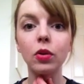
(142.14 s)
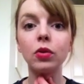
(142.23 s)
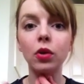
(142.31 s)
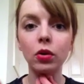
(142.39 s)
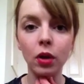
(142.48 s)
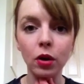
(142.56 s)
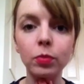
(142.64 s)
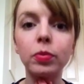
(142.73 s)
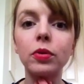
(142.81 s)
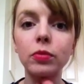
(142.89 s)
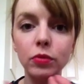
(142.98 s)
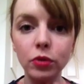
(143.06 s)
Not low,
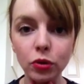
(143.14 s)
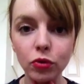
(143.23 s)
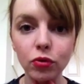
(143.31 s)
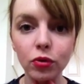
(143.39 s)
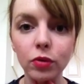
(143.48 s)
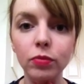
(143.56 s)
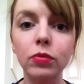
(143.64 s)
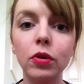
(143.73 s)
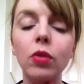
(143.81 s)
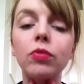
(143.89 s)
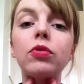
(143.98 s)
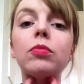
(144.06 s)
but neutral,
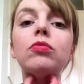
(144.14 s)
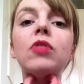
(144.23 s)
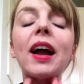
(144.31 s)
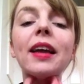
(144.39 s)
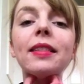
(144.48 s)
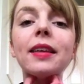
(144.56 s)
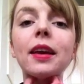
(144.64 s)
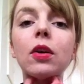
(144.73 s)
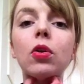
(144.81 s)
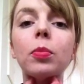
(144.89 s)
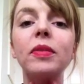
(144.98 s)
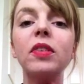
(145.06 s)
not from rising
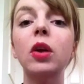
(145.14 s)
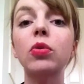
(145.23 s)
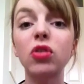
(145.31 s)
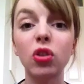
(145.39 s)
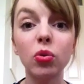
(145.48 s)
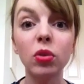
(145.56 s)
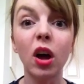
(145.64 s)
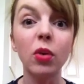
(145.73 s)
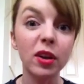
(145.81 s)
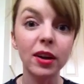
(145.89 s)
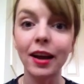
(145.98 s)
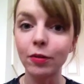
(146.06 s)
up. If it goes too low, you're
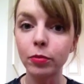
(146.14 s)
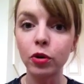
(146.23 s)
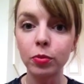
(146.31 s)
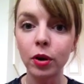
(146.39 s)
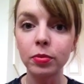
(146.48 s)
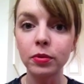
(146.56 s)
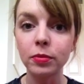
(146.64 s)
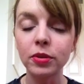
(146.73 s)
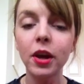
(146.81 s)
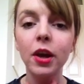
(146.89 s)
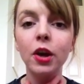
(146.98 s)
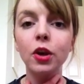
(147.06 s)
going to have more problems.
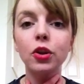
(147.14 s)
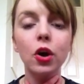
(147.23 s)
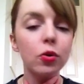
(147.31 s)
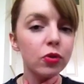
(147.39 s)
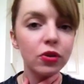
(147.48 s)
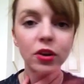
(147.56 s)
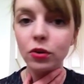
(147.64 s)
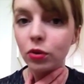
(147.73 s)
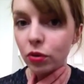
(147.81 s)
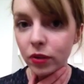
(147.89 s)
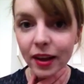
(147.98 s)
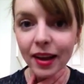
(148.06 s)
So just
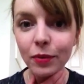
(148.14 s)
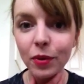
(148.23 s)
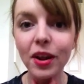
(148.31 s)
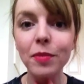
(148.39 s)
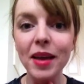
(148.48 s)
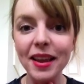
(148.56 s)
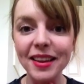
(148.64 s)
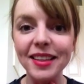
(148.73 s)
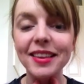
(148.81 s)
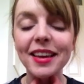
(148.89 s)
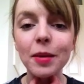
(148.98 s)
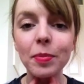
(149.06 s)
ignore that. What I meant is
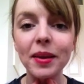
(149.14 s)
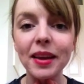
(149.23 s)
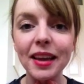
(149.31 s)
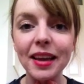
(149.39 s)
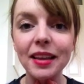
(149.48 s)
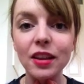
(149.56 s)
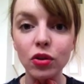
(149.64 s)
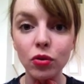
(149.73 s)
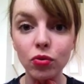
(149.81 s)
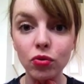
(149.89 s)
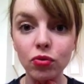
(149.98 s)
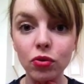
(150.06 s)
keeping it
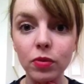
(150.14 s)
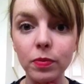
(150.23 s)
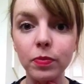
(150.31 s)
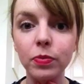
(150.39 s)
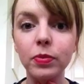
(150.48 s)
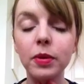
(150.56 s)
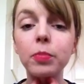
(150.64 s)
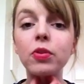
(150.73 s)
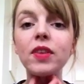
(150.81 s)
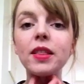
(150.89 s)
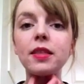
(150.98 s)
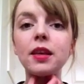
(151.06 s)
neutral,
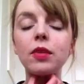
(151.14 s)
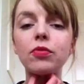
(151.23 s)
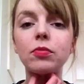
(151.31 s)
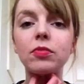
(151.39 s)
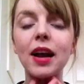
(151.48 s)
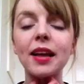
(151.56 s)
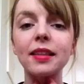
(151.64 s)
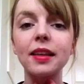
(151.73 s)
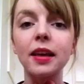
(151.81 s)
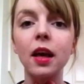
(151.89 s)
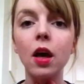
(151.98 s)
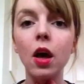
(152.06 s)
preventing it from
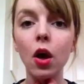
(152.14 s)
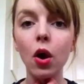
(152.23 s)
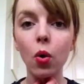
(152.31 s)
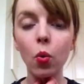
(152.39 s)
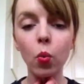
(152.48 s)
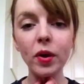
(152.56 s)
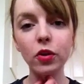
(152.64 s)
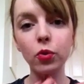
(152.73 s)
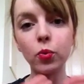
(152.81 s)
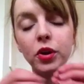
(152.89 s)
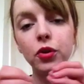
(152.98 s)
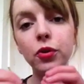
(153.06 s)
rising, which
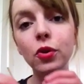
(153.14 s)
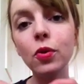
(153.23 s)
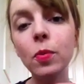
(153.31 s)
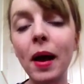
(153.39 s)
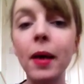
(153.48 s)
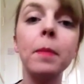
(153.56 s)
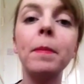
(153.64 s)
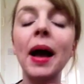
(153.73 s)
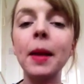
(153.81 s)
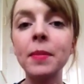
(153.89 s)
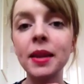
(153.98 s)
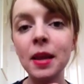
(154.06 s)
we do by
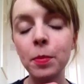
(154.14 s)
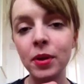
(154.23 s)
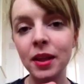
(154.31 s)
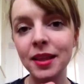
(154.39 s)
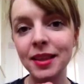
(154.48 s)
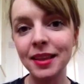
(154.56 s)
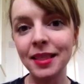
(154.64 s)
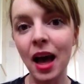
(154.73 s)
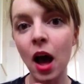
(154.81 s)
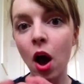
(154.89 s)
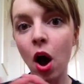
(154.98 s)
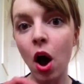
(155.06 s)
manipulating that
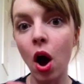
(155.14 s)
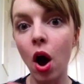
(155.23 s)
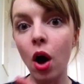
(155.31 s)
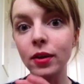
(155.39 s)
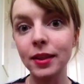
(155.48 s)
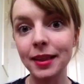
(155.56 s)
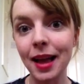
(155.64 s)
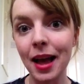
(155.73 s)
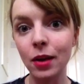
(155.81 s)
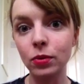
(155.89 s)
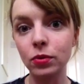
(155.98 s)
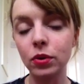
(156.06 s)
R
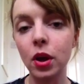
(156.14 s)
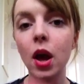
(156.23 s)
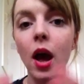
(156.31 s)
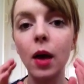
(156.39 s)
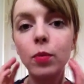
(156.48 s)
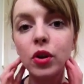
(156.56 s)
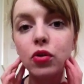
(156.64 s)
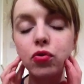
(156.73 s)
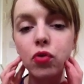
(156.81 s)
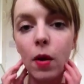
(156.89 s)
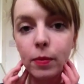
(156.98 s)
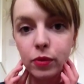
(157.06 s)
sound. And we
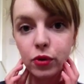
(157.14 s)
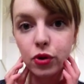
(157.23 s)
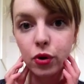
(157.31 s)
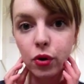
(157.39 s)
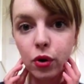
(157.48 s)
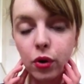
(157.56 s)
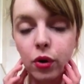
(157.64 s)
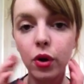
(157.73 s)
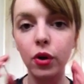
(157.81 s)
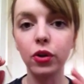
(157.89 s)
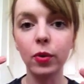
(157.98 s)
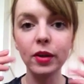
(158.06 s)
drop the jaw.
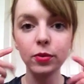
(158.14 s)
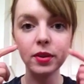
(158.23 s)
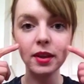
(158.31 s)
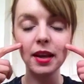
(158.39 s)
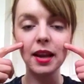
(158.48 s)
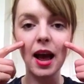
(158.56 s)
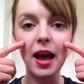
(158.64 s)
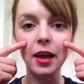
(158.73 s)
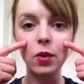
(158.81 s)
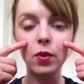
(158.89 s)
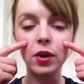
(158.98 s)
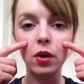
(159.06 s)
So as we're singing higher,
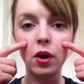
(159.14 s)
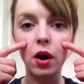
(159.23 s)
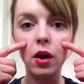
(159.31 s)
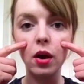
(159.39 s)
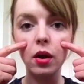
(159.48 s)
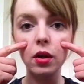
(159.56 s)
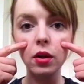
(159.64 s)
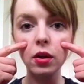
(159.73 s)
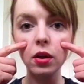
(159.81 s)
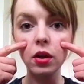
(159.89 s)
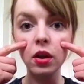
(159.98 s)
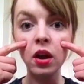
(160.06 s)
we're not got
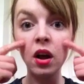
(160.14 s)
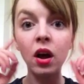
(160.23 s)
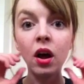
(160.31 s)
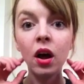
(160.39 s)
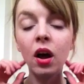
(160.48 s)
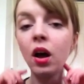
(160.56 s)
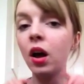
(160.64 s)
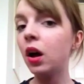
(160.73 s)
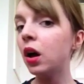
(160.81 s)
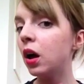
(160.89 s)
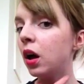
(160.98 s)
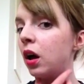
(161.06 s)

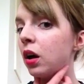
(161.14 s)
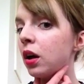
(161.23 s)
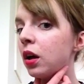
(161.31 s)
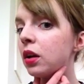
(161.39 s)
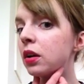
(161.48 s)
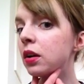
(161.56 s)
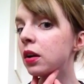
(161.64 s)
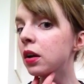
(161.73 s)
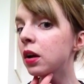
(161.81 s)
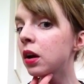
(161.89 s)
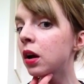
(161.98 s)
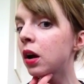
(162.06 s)
nga,
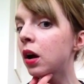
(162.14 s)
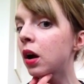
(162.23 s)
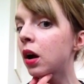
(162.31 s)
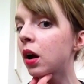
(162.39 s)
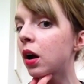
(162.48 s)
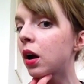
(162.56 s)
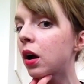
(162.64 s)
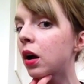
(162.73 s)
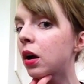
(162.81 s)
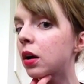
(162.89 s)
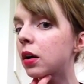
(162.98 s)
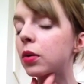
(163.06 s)

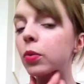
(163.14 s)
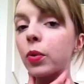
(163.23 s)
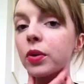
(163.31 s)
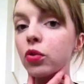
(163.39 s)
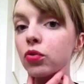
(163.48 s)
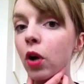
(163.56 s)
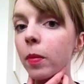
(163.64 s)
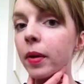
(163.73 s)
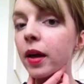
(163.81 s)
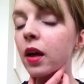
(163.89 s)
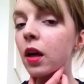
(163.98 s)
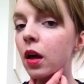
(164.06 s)
nga. We want to drop it.